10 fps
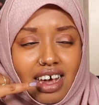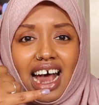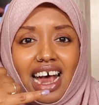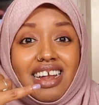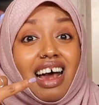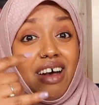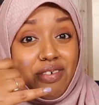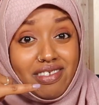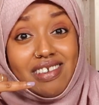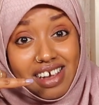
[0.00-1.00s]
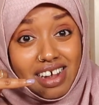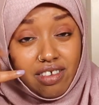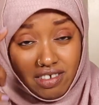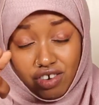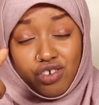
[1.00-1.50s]
And I've
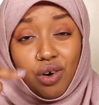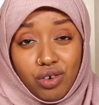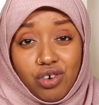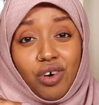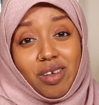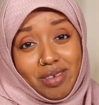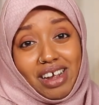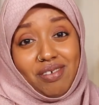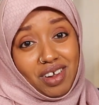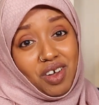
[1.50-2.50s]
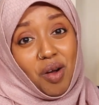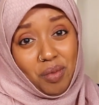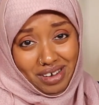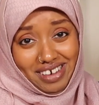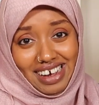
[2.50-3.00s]
seen, see, show them that you've done your
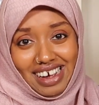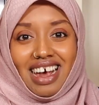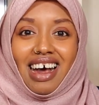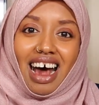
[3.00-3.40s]
homework, okay?